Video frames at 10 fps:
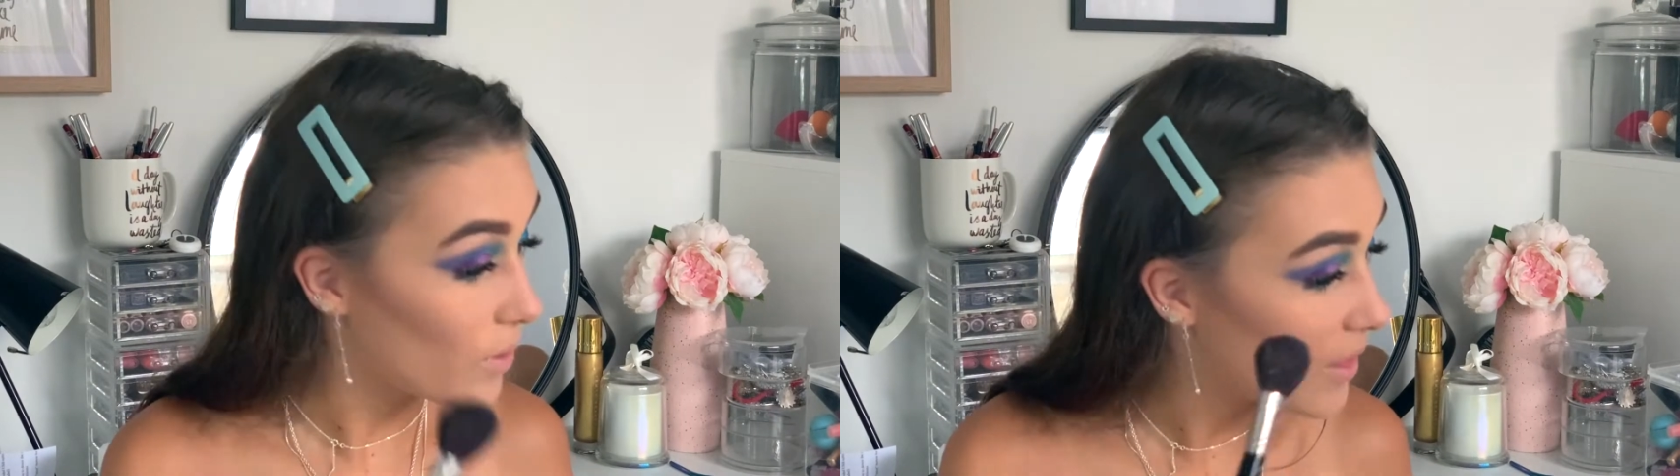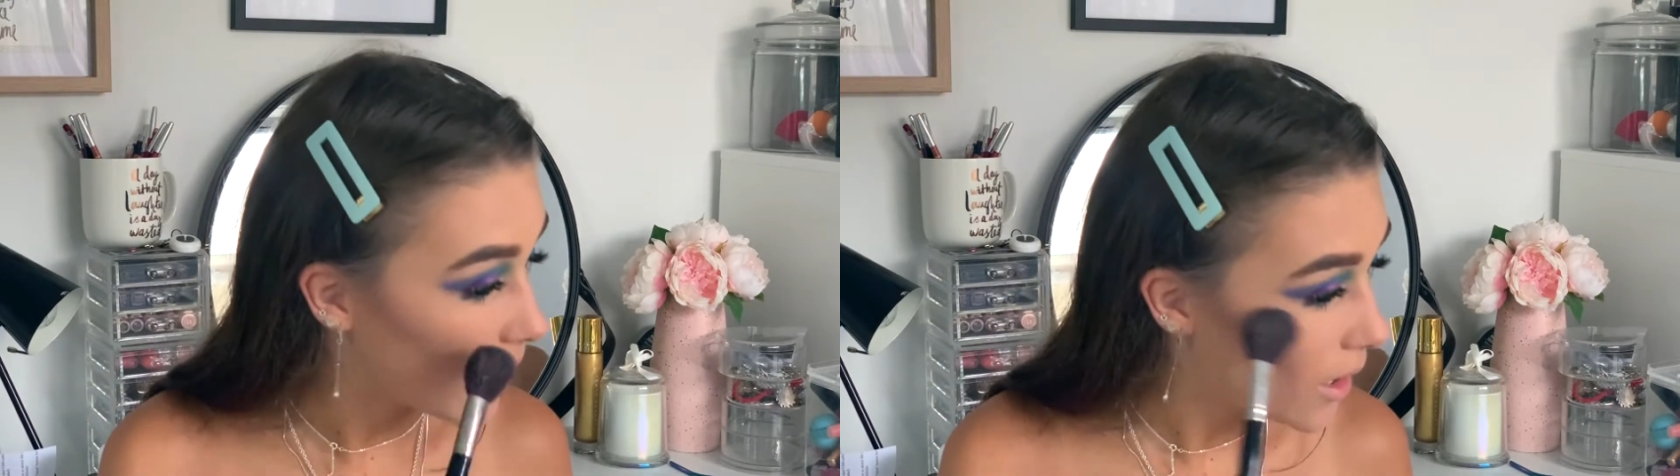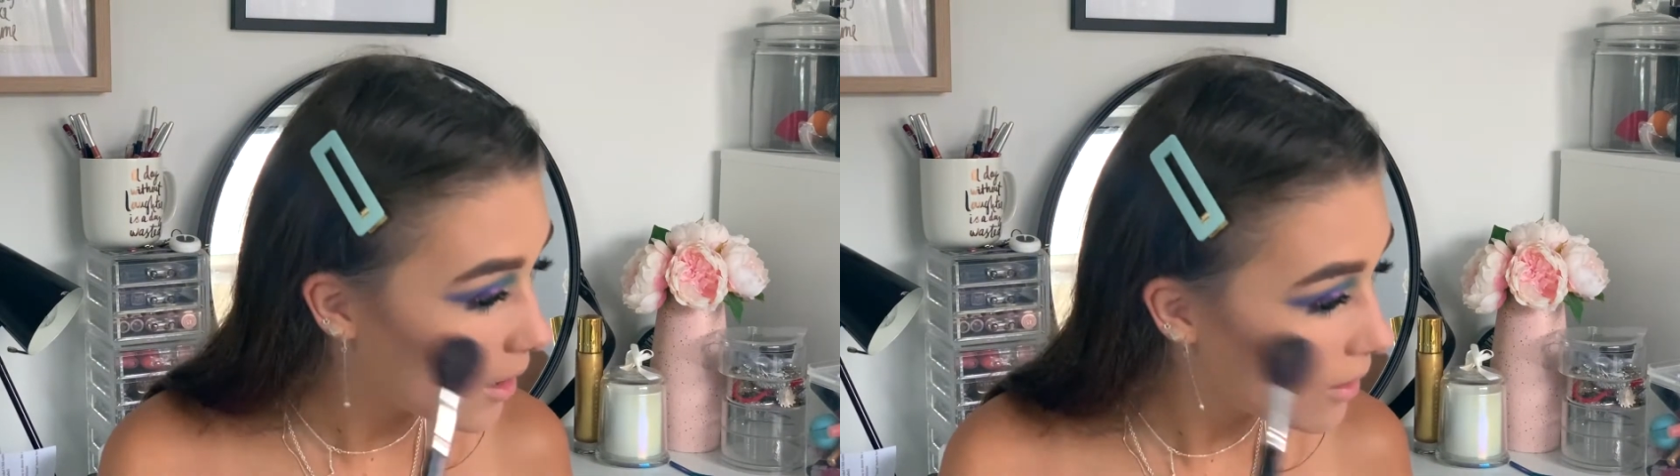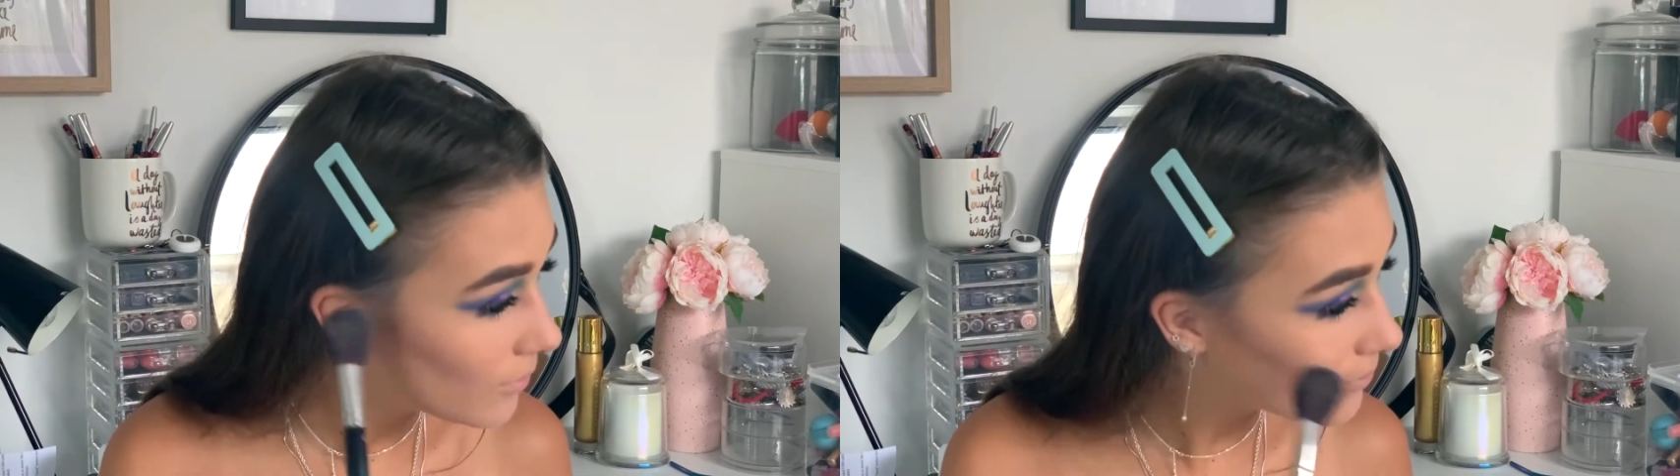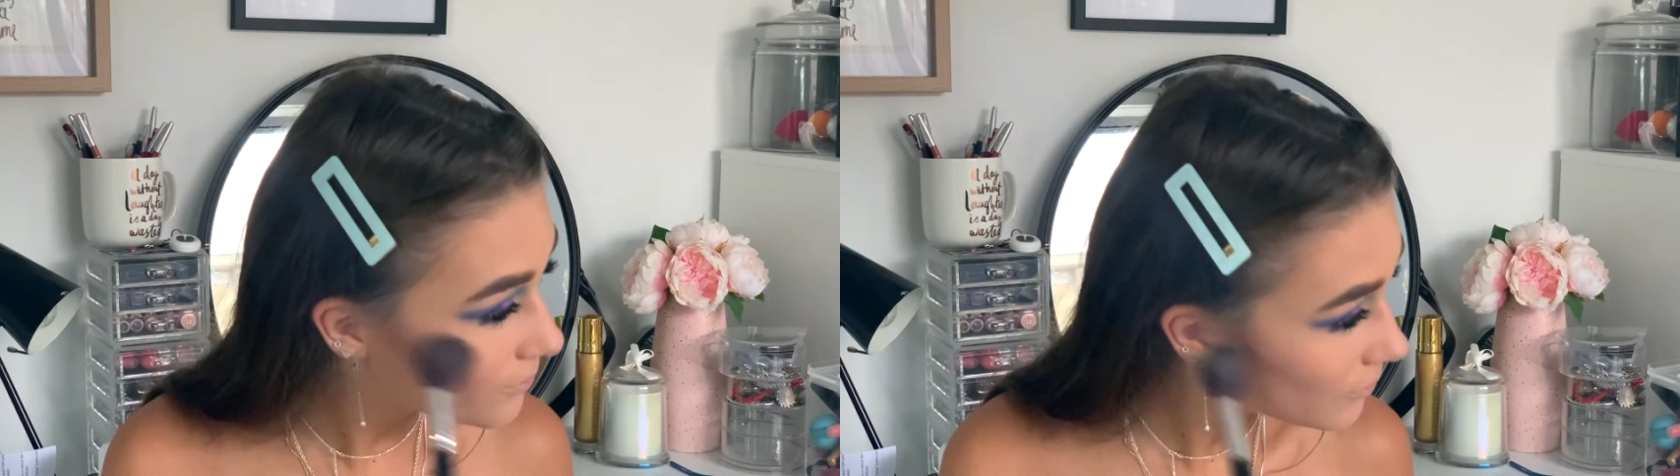within.
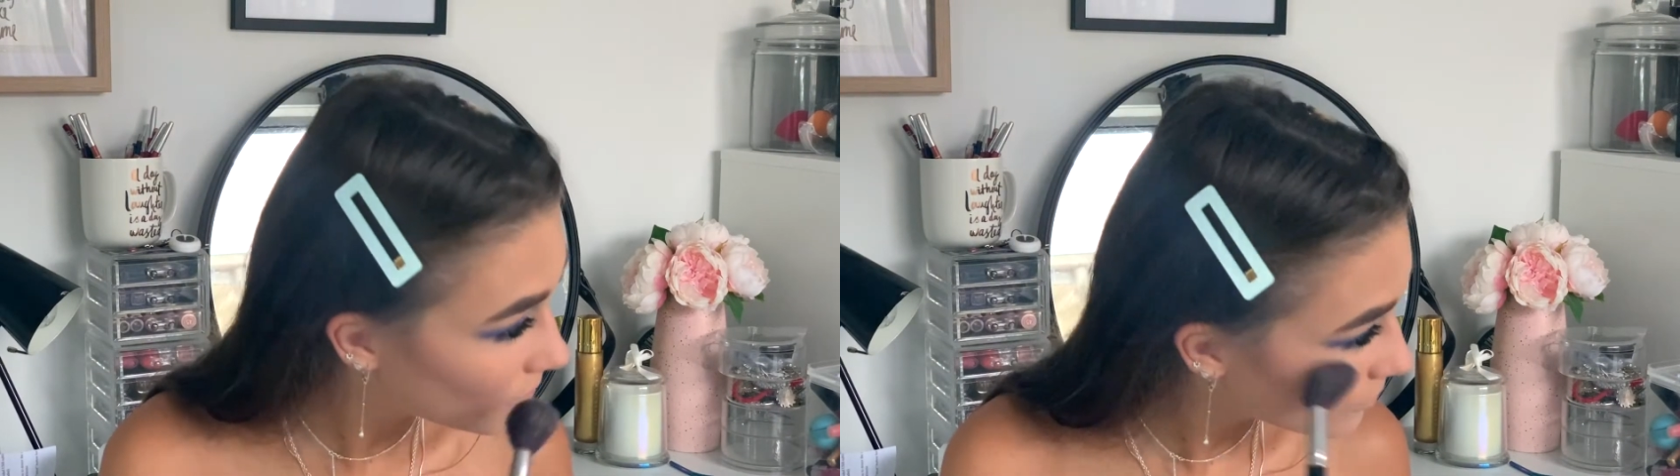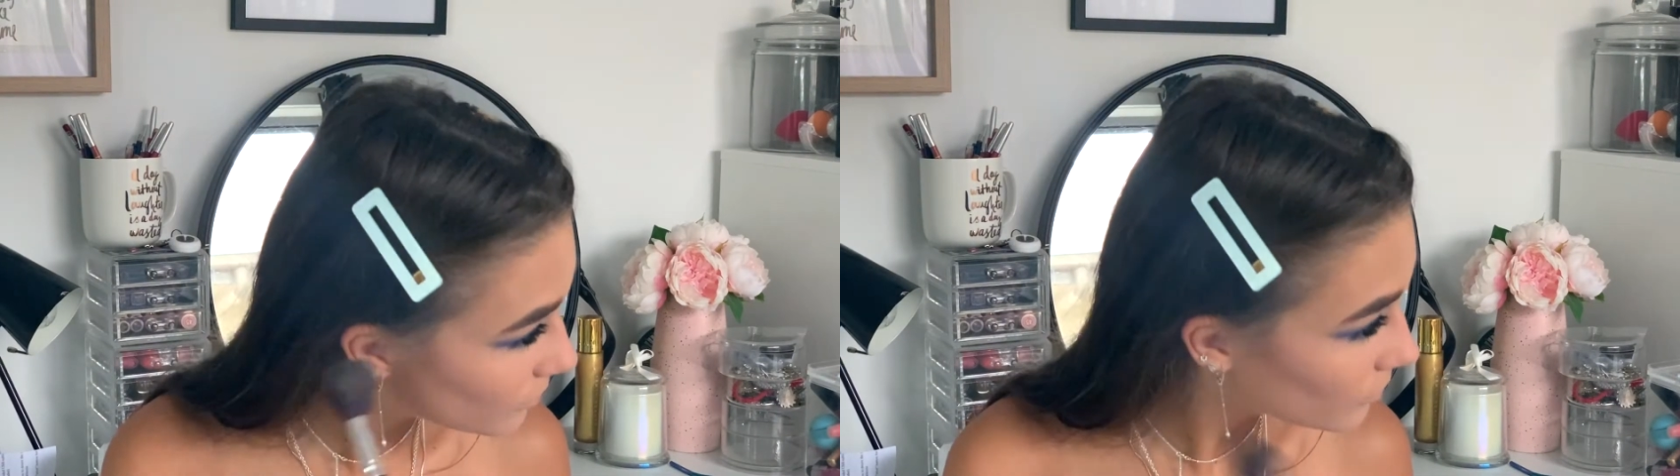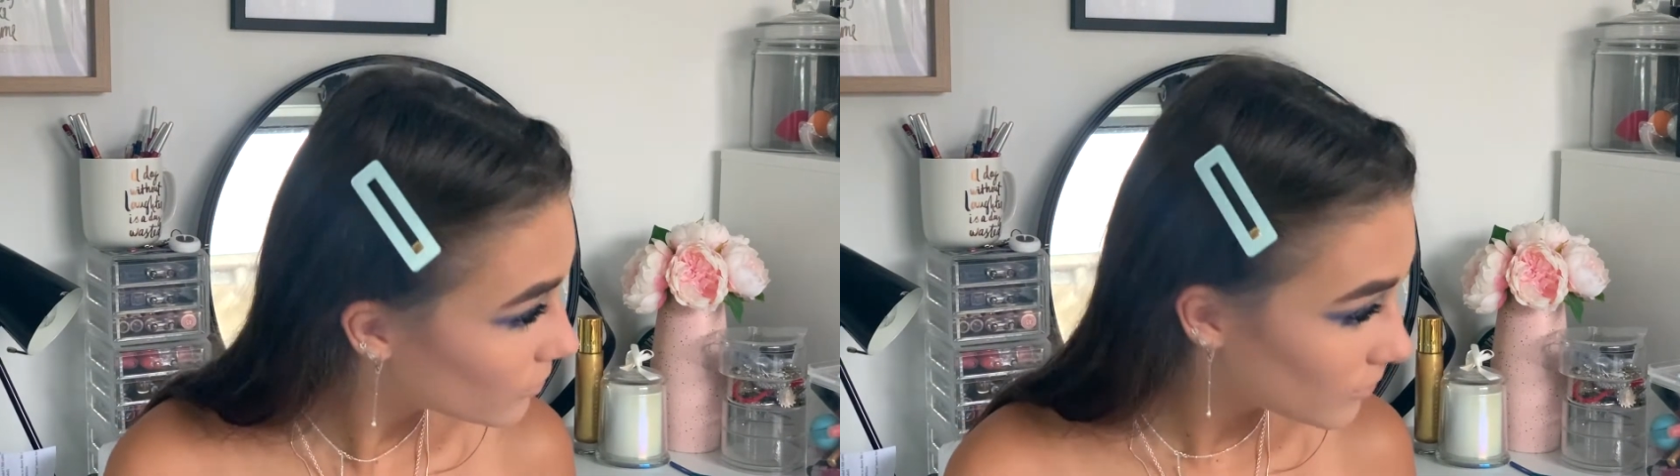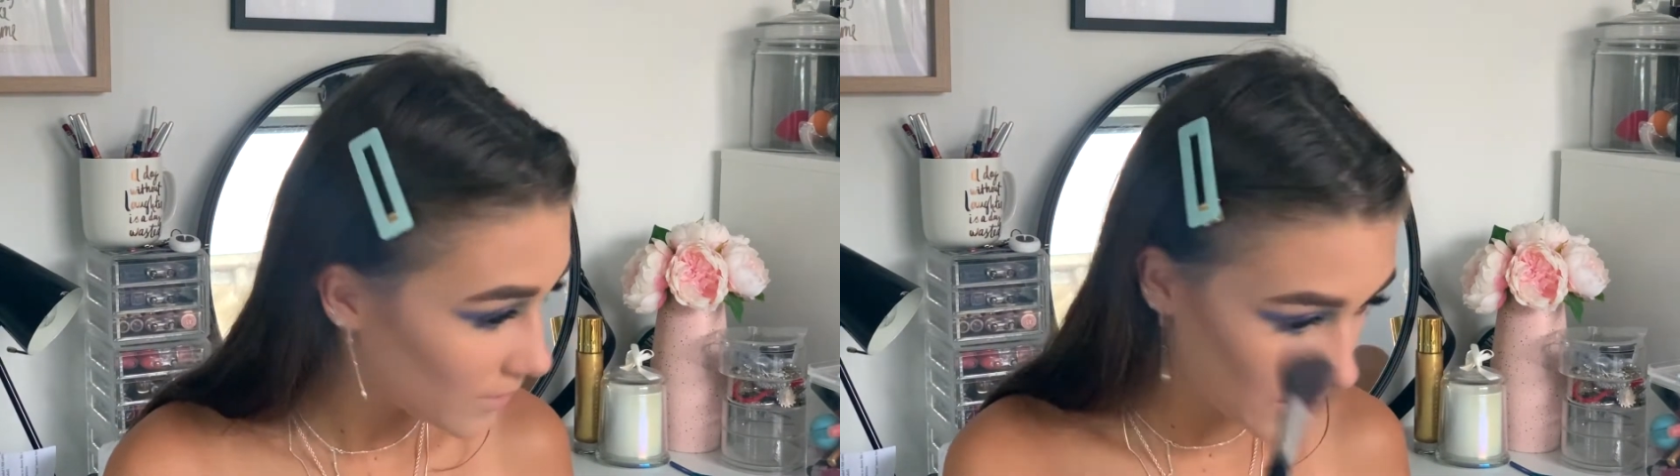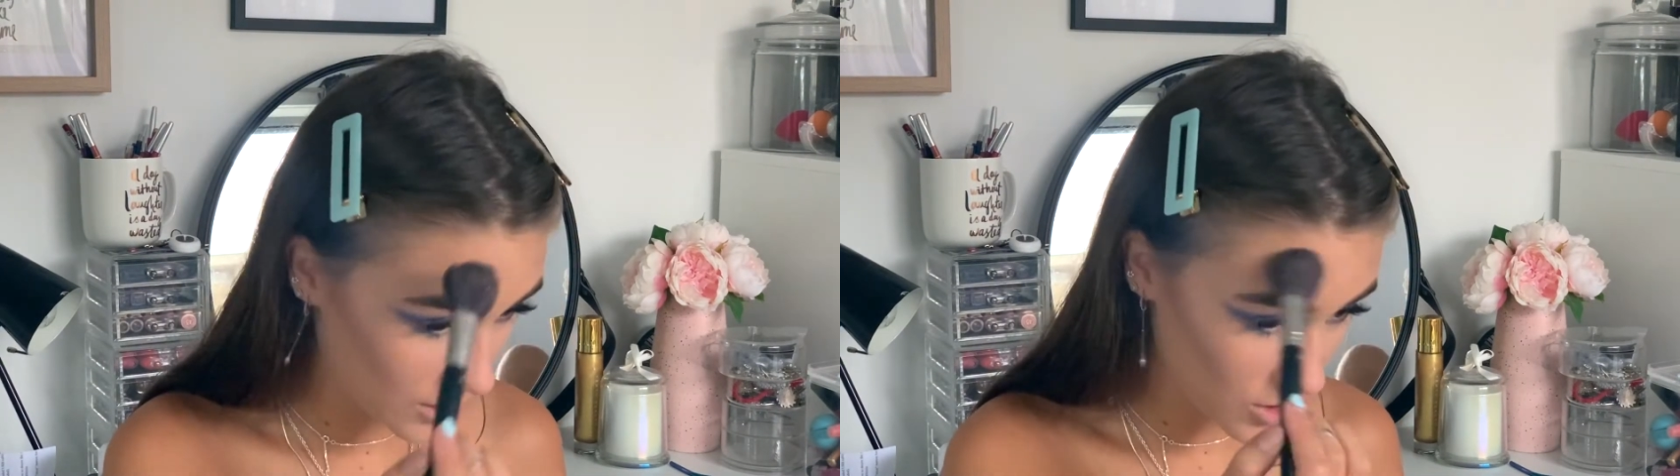
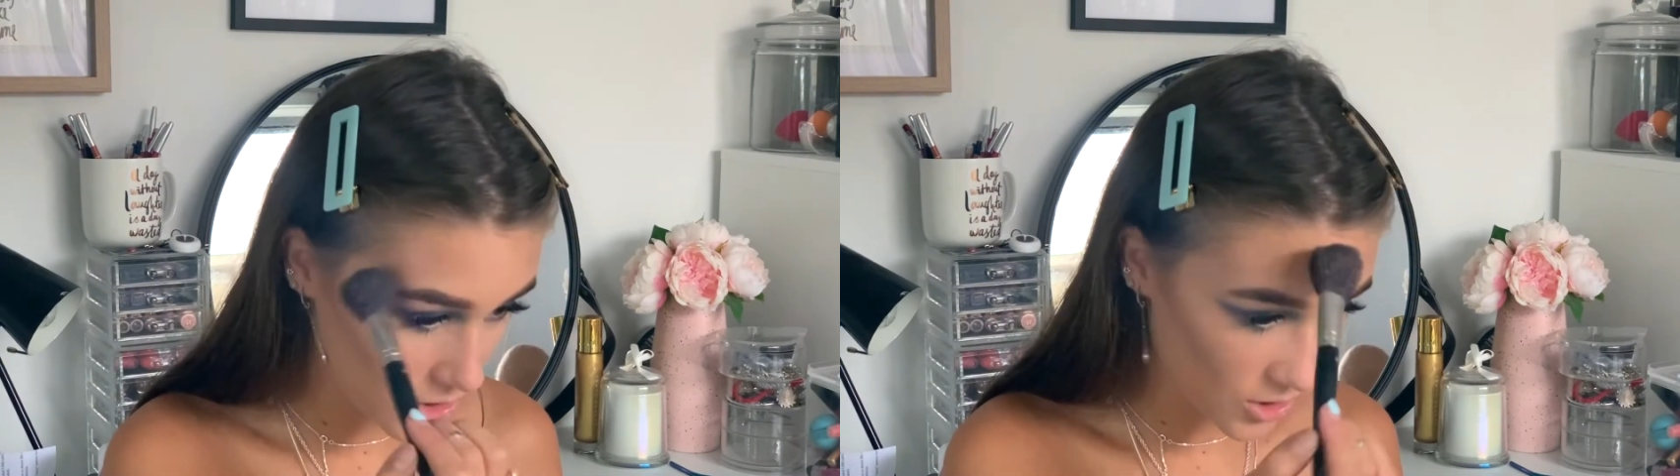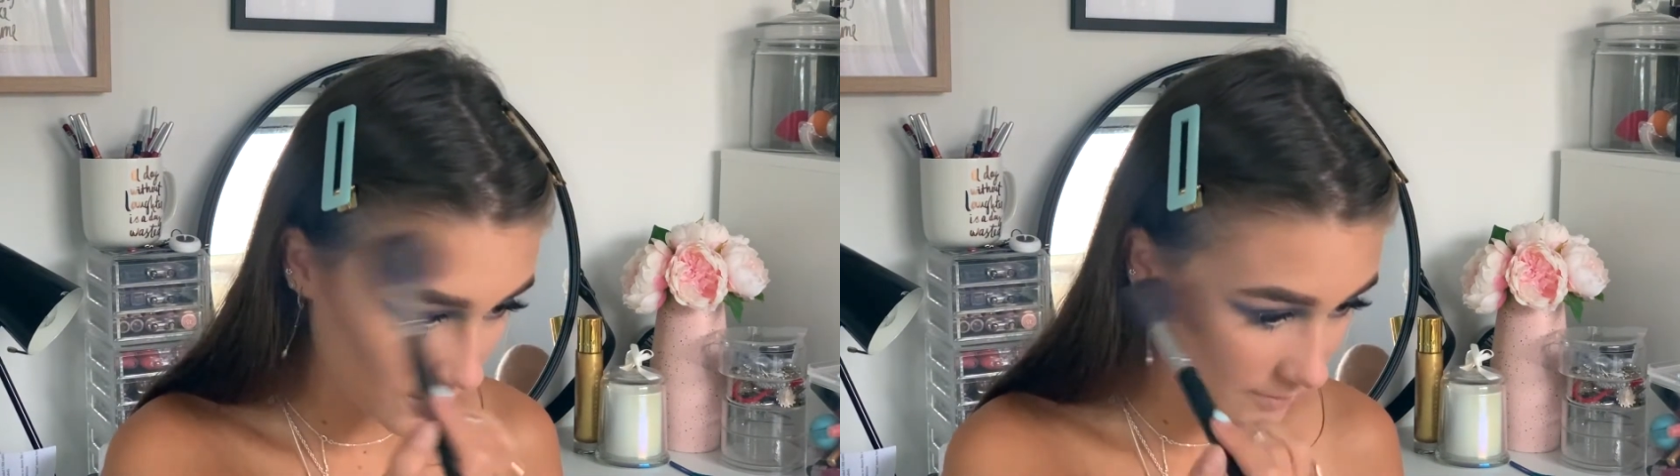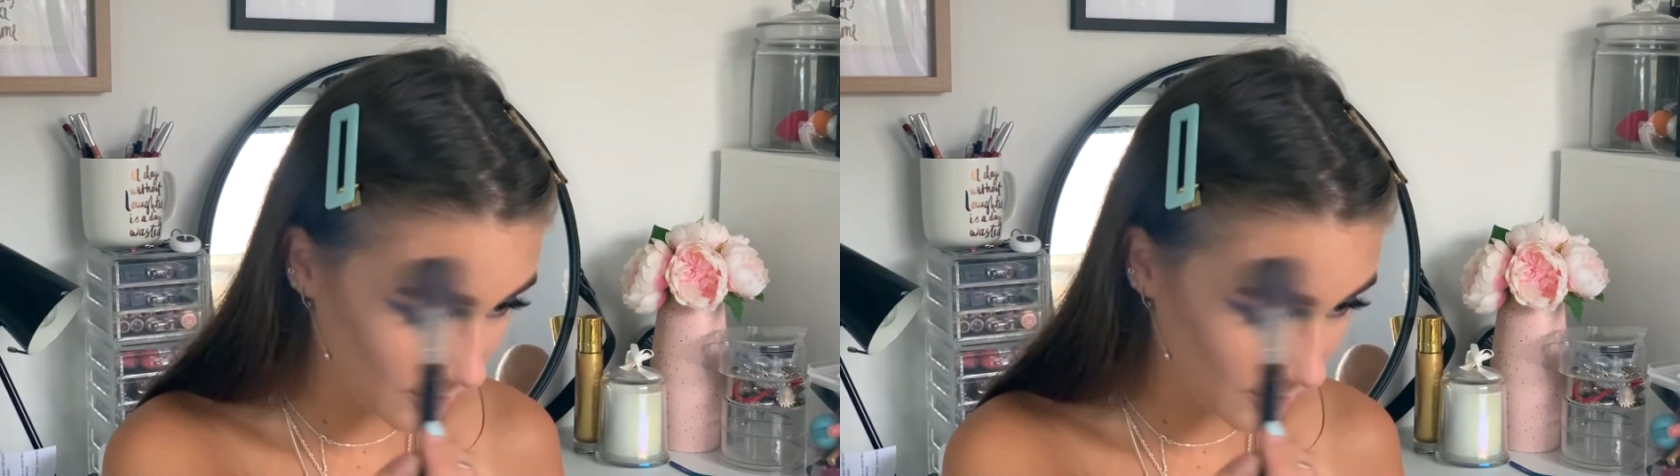It's just